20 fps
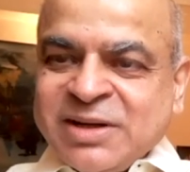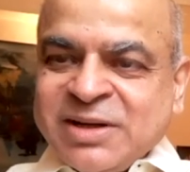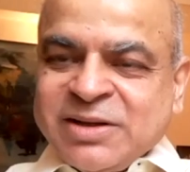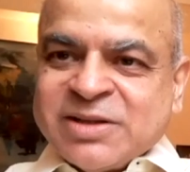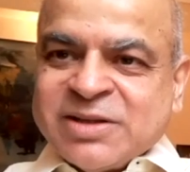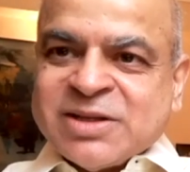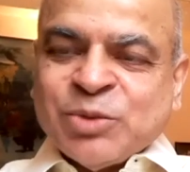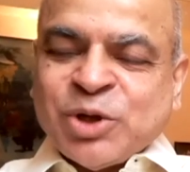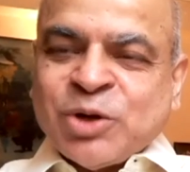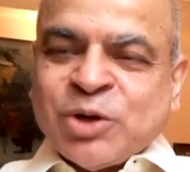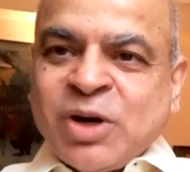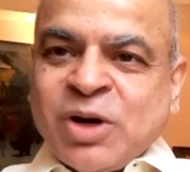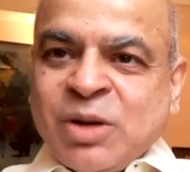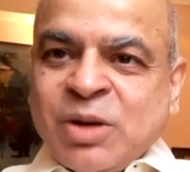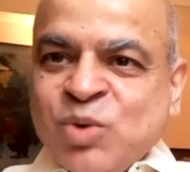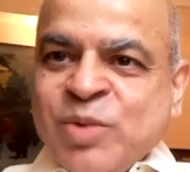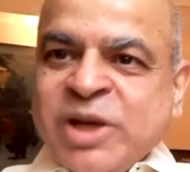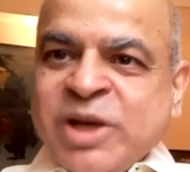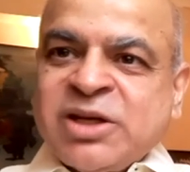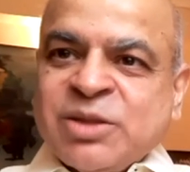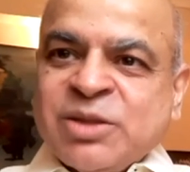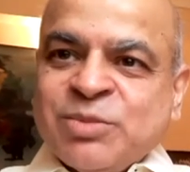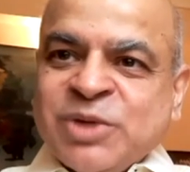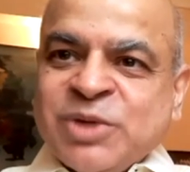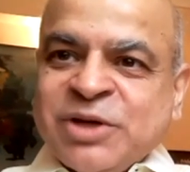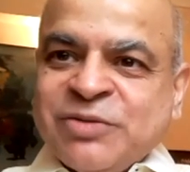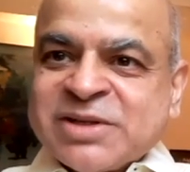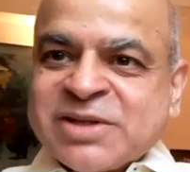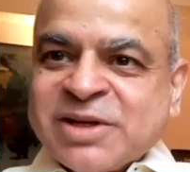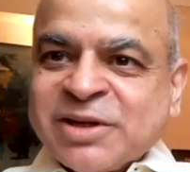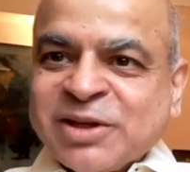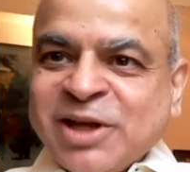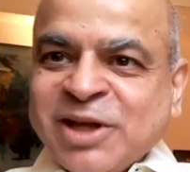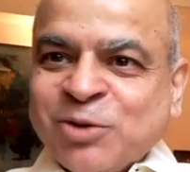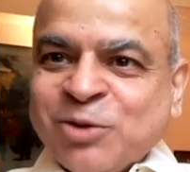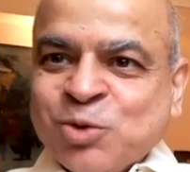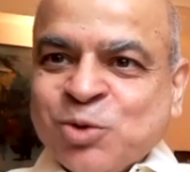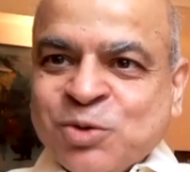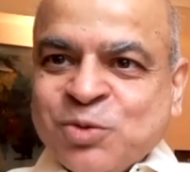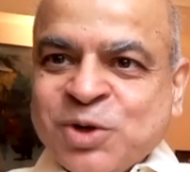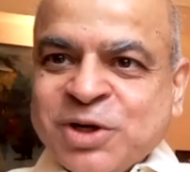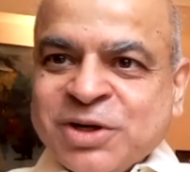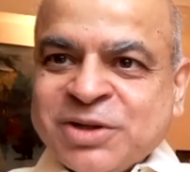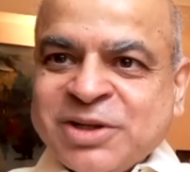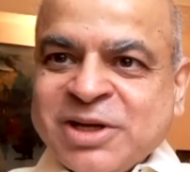There's something called momentum investing. That won't work.